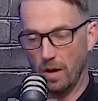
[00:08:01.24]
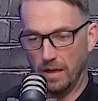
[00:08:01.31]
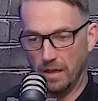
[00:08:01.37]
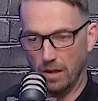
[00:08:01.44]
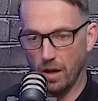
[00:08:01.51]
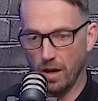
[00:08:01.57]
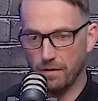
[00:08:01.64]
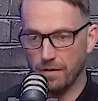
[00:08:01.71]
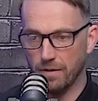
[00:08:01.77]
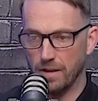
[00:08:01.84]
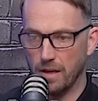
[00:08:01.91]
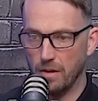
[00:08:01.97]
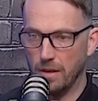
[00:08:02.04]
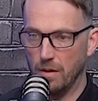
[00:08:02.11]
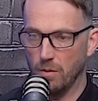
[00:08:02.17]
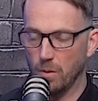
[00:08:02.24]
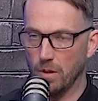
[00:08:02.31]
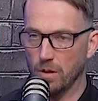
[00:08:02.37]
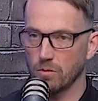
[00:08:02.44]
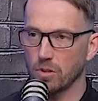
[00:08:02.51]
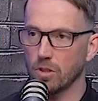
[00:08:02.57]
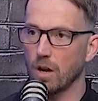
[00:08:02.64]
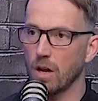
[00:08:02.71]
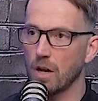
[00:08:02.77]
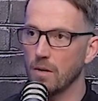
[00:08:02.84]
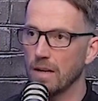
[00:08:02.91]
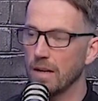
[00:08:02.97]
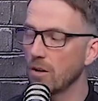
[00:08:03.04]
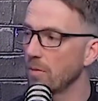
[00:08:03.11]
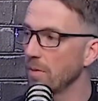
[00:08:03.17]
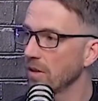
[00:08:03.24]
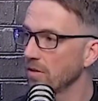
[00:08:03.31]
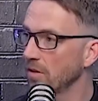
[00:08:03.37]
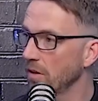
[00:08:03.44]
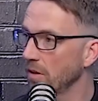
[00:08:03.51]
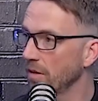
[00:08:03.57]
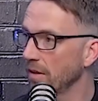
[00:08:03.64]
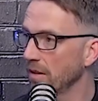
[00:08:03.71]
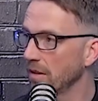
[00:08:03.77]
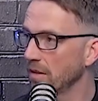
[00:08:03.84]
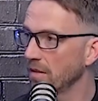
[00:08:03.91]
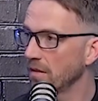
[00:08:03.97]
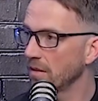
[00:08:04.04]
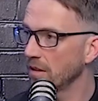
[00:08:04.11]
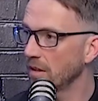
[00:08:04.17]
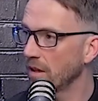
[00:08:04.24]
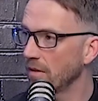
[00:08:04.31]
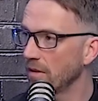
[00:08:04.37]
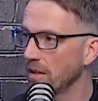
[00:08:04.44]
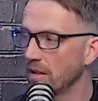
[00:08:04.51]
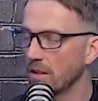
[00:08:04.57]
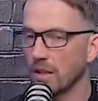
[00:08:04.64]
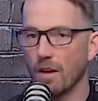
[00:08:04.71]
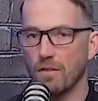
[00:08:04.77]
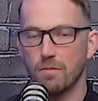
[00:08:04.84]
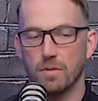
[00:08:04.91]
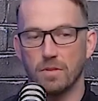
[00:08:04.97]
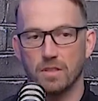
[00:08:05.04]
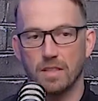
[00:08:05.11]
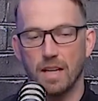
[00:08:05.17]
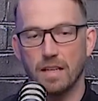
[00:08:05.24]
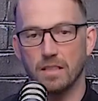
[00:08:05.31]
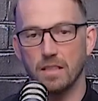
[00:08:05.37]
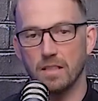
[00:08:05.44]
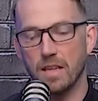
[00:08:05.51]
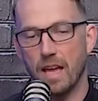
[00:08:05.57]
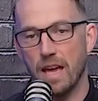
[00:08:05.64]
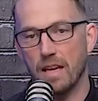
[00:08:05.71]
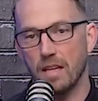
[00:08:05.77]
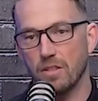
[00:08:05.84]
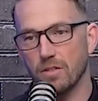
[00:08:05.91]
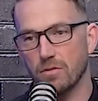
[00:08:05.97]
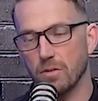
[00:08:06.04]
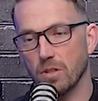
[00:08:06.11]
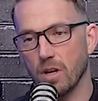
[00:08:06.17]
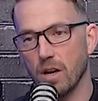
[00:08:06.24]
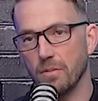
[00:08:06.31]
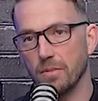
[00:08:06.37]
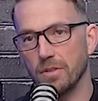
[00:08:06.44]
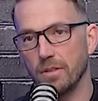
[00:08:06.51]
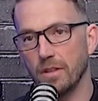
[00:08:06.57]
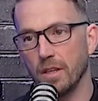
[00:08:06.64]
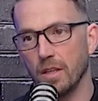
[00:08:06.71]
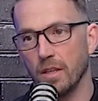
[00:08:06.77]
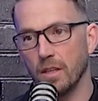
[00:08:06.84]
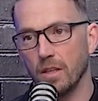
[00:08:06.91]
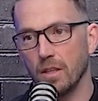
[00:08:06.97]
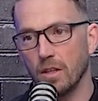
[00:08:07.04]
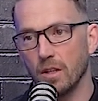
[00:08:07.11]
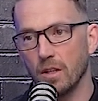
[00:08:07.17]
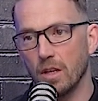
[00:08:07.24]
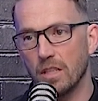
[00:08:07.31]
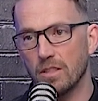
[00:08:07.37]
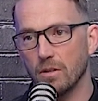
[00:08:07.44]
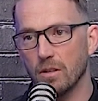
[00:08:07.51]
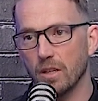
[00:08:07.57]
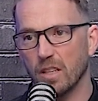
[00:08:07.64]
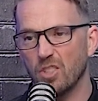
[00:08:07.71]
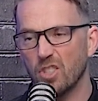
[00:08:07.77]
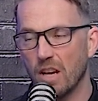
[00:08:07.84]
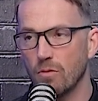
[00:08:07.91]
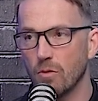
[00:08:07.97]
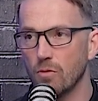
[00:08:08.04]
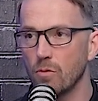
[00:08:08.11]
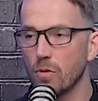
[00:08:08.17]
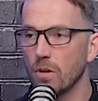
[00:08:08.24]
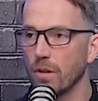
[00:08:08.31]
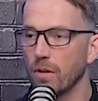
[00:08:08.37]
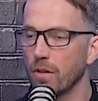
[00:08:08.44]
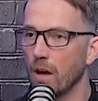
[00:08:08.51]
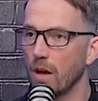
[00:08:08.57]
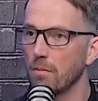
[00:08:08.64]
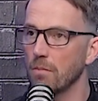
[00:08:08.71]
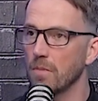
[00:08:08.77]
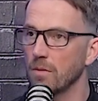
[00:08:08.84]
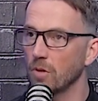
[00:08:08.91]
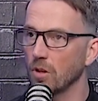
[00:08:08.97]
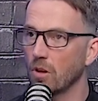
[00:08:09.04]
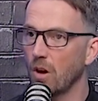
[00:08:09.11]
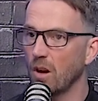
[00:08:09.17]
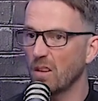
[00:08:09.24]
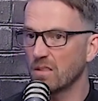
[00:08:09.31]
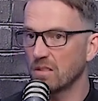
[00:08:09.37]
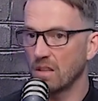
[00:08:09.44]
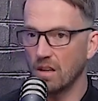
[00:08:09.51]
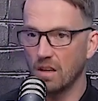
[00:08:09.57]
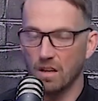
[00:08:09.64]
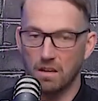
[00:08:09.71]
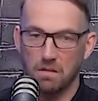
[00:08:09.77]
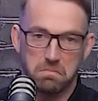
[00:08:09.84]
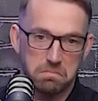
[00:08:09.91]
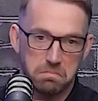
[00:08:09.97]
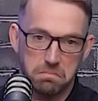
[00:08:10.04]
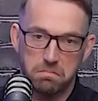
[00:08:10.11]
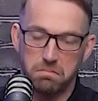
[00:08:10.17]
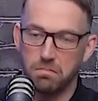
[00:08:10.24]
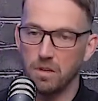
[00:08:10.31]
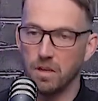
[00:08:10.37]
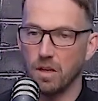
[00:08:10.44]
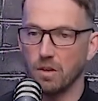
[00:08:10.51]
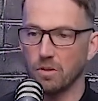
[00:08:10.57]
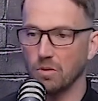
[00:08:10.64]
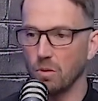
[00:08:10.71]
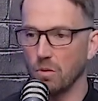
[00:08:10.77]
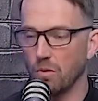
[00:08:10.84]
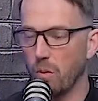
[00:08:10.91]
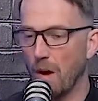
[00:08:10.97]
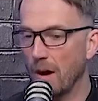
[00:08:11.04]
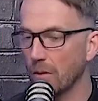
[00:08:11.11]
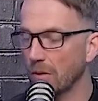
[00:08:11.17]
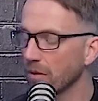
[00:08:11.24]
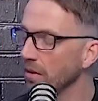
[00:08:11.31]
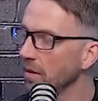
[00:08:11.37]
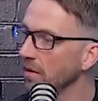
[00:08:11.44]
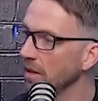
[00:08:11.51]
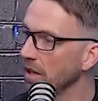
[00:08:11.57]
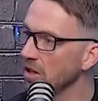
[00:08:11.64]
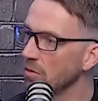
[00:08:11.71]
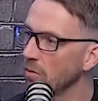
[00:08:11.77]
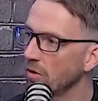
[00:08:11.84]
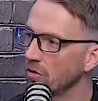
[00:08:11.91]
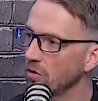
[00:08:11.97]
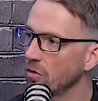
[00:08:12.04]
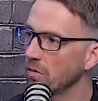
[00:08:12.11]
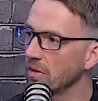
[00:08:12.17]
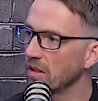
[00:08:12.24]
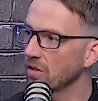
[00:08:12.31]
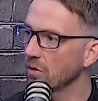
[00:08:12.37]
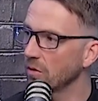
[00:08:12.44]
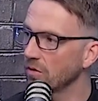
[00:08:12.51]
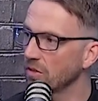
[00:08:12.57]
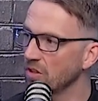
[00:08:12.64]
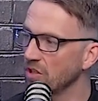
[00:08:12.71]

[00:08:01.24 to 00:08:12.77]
well in life and they, they want to retire a little bit sooner than you know mm. the, the government stated age of retirement, is there like a general rule of thumb in regard to you know sort of wealth that you would normally sort of